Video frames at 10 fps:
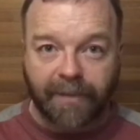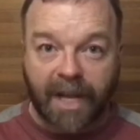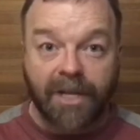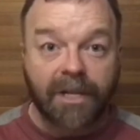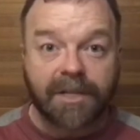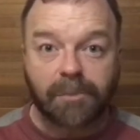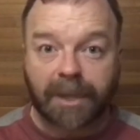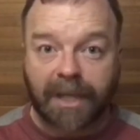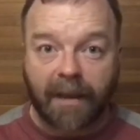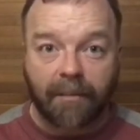And you can
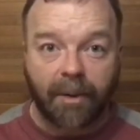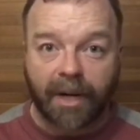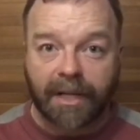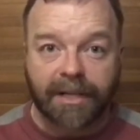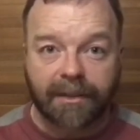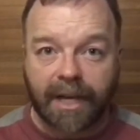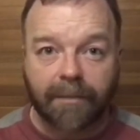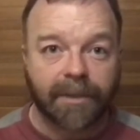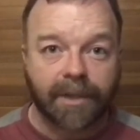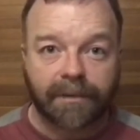split that pie into a
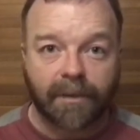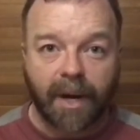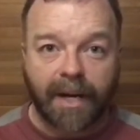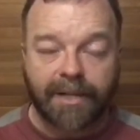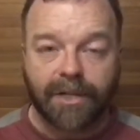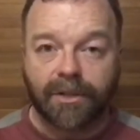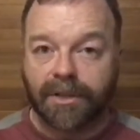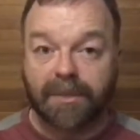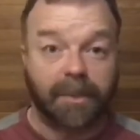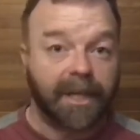number of different ways. You
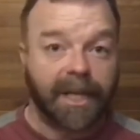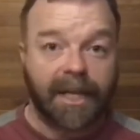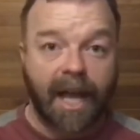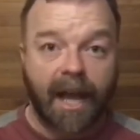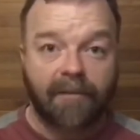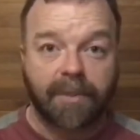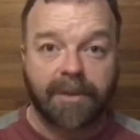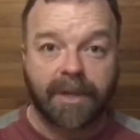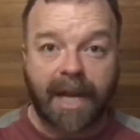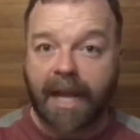could split it in half
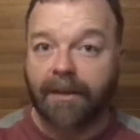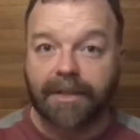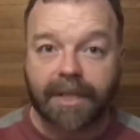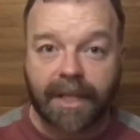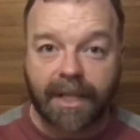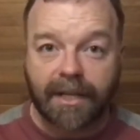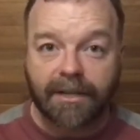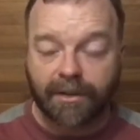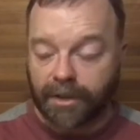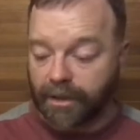between adults and
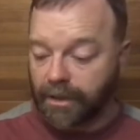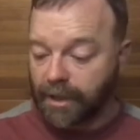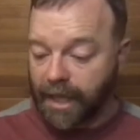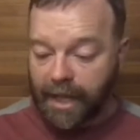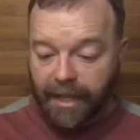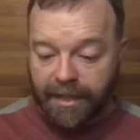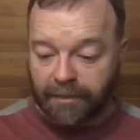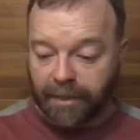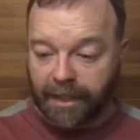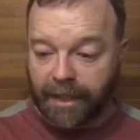kids, or you could
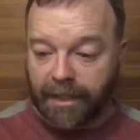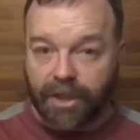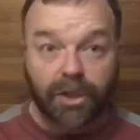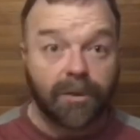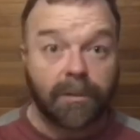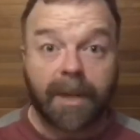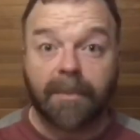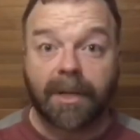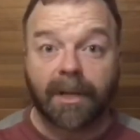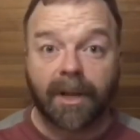split it into
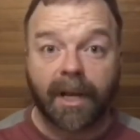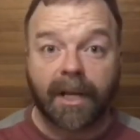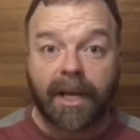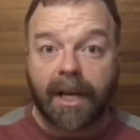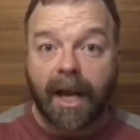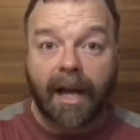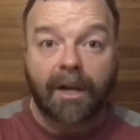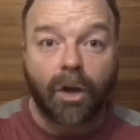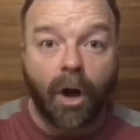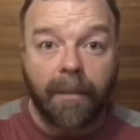people that like
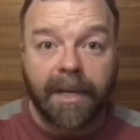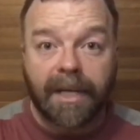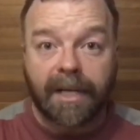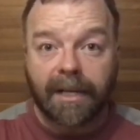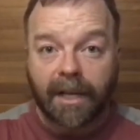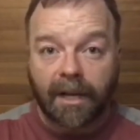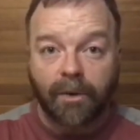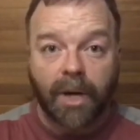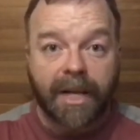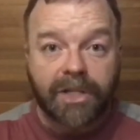comedy
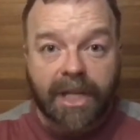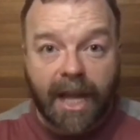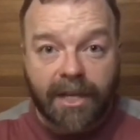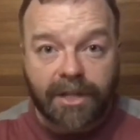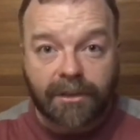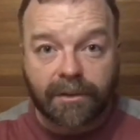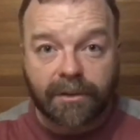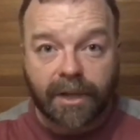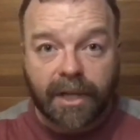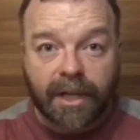or
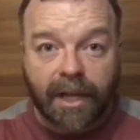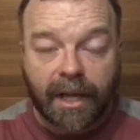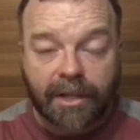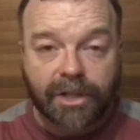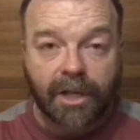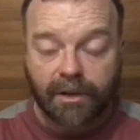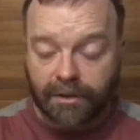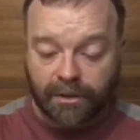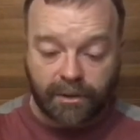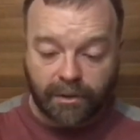educational
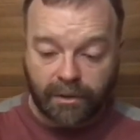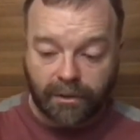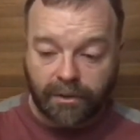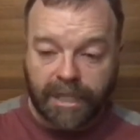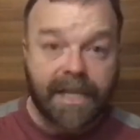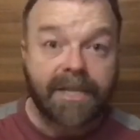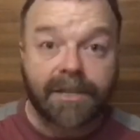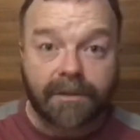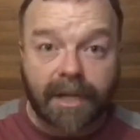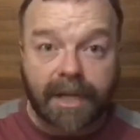shows or
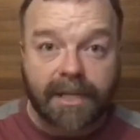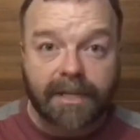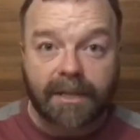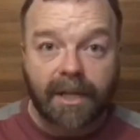histories,